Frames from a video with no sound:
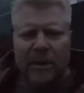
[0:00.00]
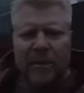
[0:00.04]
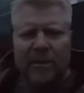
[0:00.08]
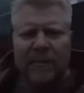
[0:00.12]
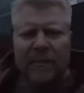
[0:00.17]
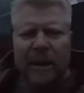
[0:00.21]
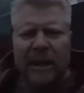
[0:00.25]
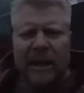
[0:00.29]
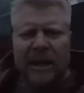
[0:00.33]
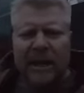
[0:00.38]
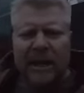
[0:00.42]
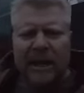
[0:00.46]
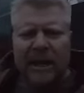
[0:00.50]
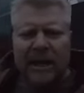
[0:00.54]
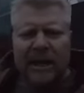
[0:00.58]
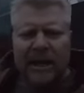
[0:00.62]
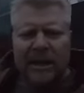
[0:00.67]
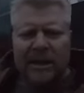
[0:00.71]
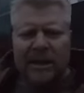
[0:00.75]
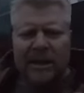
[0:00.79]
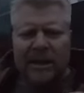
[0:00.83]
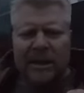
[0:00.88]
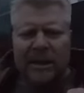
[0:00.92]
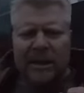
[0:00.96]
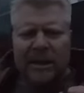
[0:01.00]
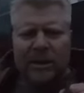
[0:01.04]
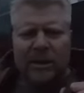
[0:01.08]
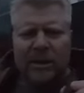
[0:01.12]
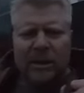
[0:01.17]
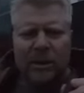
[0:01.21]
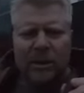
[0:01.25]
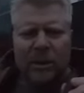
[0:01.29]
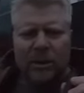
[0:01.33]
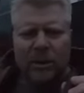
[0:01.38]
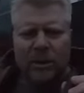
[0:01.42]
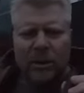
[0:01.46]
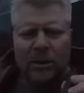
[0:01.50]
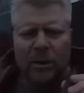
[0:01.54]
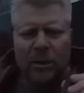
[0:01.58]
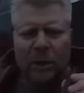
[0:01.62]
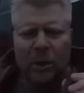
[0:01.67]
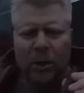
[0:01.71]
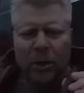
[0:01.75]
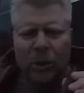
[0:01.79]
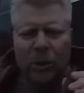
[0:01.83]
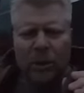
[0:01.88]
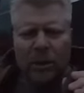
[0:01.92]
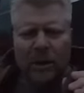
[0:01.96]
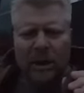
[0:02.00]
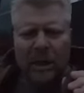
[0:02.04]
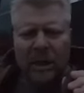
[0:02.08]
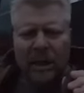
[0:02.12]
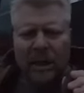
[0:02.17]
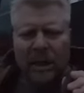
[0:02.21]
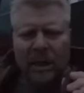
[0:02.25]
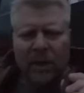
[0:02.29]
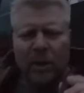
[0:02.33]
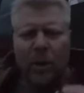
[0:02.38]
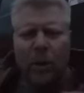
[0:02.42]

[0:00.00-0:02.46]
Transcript: fighting against these gold digging